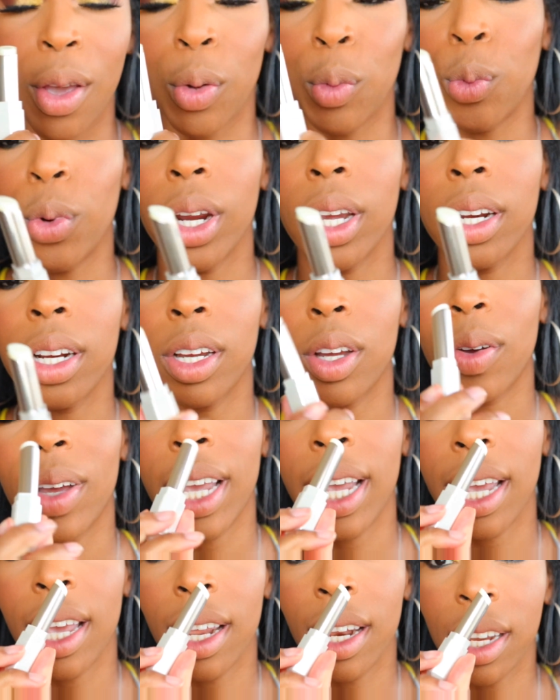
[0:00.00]
we're gonna go
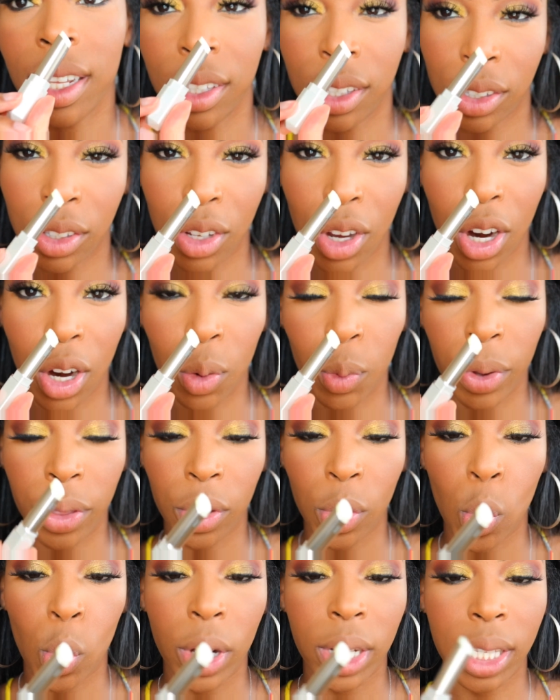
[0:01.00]
ahead and start
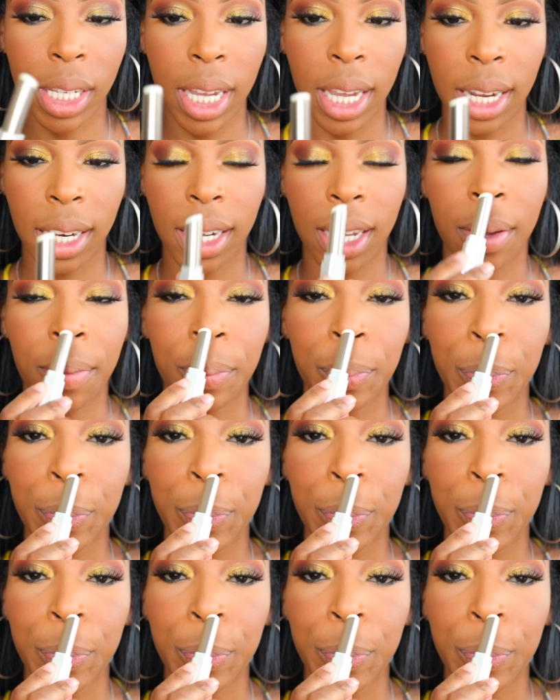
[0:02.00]
with Quartz Candy.